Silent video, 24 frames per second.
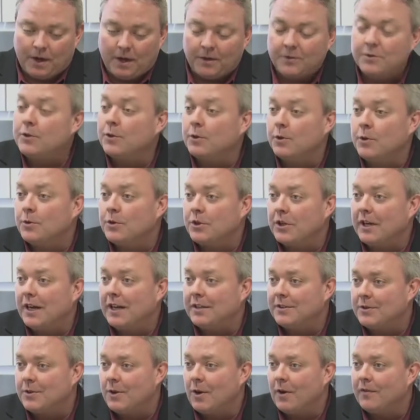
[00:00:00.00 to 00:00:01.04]
solution
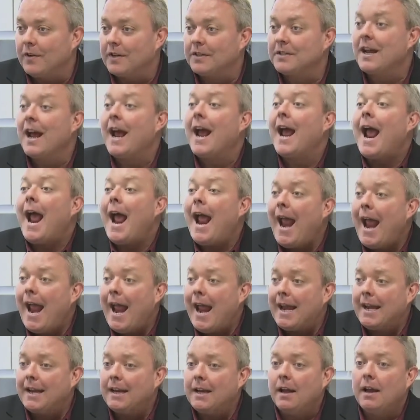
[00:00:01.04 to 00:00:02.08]
and service.
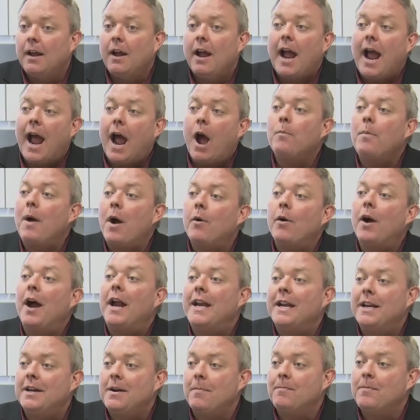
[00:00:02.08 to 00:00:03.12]
And how about
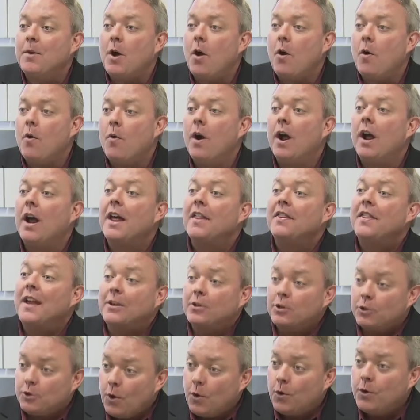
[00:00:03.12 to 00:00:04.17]
letting them know they
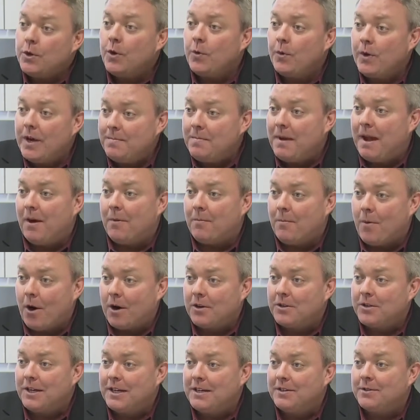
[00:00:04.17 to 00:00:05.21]
stole your email,
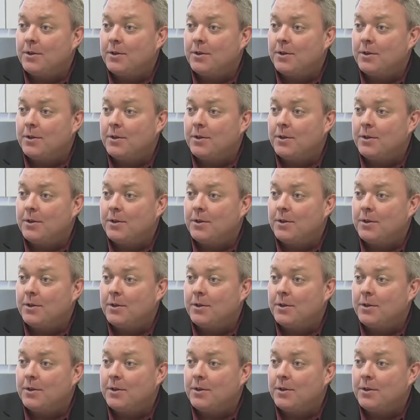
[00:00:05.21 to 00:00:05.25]
Marcy.